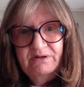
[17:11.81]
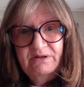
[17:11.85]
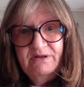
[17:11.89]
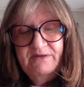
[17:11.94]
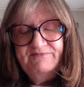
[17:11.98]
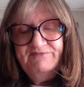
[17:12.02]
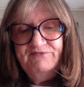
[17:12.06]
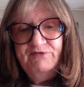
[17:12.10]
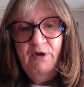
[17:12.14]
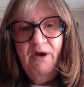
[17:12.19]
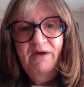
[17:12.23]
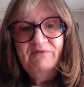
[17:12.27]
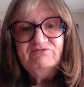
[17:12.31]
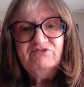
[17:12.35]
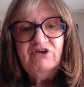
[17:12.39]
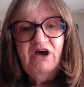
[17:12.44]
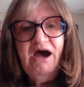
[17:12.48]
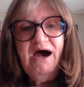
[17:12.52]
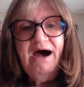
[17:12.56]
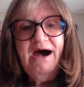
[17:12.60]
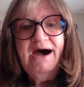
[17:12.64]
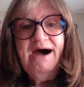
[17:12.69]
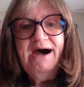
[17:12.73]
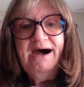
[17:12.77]
If you have to
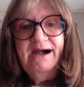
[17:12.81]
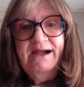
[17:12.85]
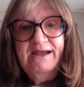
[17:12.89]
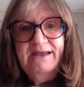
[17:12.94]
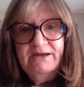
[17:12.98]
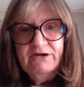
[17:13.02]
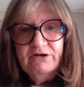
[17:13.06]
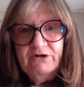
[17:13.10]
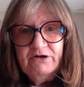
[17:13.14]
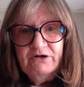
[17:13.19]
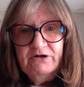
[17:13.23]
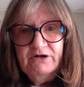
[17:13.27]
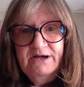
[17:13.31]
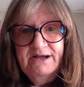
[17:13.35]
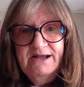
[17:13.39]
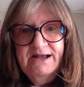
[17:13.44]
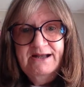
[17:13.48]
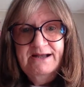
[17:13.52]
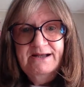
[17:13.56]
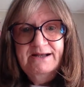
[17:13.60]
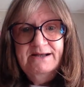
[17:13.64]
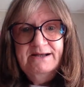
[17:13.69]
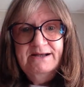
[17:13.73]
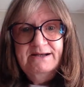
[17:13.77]
hire
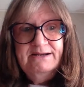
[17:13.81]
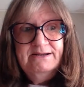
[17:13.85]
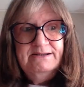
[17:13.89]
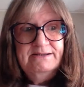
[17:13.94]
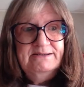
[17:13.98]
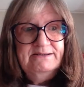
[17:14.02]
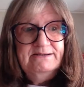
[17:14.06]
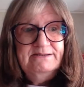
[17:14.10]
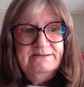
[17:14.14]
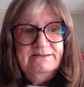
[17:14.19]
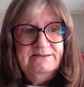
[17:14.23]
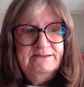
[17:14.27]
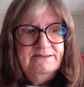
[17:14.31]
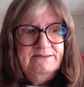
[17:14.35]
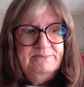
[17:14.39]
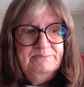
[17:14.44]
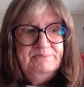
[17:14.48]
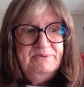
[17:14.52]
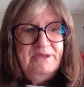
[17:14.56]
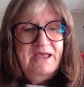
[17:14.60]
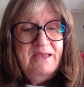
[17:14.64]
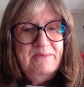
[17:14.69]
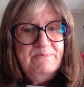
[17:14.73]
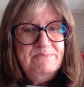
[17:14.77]
a
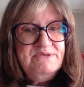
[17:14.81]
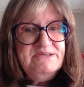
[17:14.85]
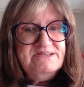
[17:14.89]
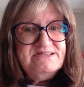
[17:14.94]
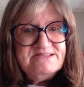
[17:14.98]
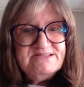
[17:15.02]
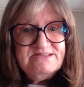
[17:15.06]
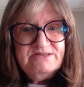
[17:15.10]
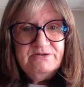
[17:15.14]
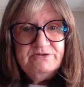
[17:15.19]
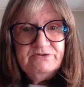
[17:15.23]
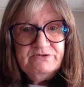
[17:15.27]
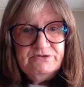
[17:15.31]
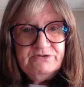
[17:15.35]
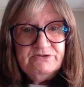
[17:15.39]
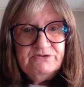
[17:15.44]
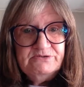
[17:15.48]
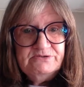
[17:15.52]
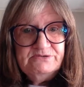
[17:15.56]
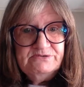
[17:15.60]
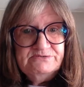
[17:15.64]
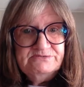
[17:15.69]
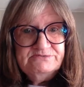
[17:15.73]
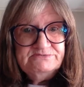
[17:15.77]

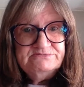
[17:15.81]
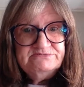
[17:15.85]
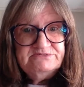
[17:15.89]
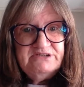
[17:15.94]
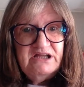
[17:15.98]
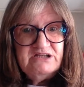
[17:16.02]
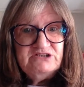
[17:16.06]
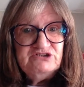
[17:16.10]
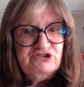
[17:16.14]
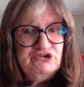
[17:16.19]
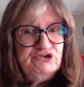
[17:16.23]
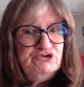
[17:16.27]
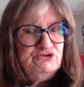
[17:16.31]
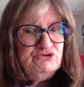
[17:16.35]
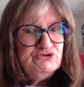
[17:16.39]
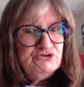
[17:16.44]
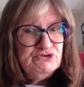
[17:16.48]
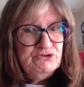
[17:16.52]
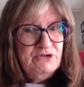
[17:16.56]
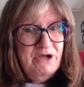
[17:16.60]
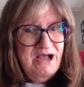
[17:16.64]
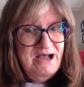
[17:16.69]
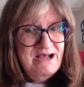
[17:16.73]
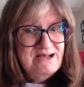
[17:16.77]
babysitter that you
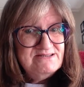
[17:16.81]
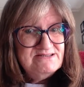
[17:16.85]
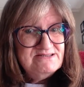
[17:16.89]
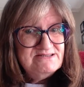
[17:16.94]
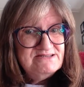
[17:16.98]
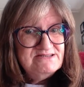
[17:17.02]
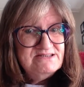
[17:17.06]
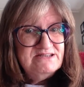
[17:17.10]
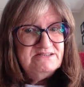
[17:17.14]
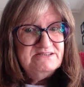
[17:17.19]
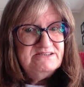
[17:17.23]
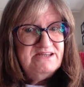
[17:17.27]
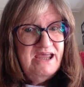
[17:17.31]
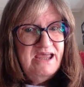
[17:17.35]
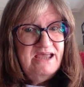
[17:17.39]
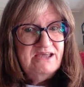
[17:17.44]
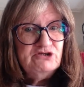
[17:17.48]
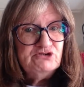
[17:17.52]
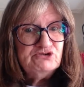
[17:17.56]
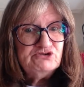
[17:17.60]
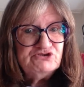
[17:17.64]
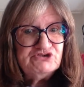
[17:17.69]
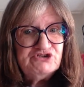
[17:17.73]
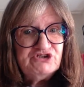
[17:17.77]
trust to
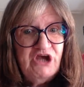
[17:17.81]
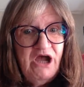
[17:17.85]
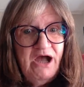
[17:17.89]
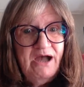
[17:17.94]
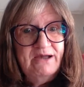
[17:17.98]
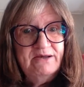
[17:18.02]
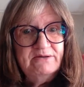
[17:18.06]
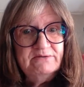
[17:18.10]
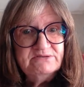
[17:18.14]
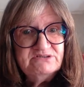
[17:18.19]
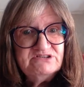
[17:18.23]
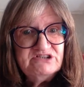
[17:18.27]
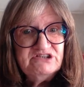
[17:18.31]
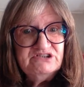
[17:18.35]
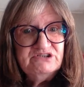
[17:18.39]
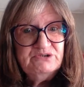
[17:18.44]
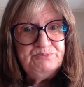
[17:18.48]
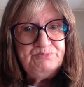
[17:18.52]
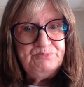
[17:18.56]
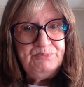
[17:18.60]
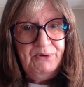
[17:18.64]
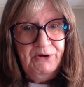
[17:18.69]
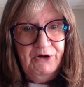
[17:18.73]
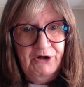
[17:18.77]
take your child to
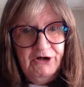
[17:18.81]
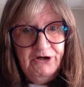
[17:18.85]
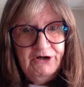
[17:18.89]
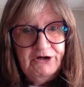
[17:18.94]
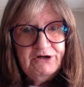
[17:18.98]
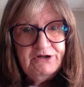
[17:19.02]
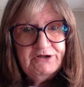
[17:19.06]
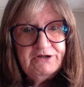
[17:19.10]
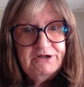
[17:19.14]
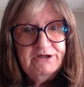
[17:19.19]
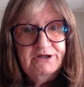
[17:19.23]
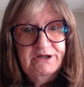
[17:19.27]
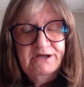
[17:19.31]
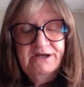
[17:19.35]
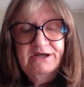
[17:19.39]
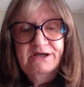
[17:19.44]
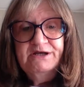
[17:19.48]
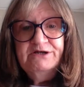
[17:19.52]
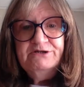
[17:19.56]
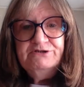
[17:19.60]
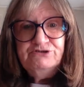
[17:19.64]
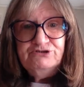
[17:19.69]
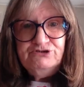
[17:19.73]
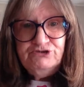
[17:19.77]
the park,
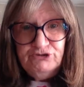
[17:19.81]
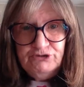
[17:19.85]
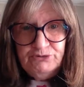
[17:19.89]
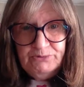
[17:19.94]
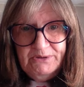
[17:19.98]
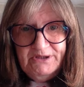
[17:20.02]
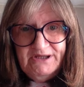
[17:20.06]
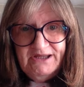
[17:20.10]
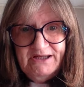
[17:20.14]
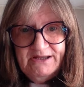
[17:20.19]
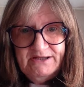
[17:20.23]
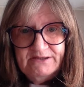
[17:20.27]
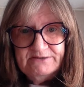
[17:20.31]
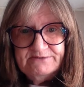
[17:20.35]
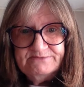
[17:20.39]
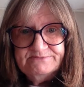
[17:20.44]
do it.